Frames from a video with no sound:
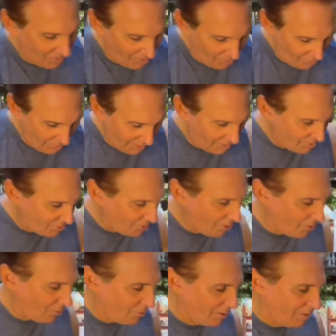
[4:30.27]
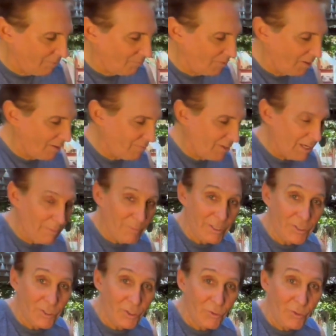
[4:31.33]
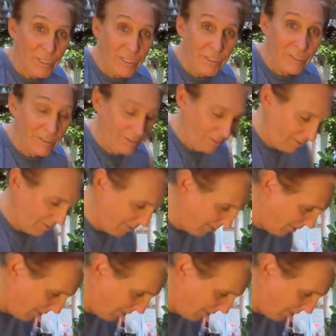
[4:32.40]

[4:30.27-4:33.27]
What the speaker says: Okay, so I've got my screen in here.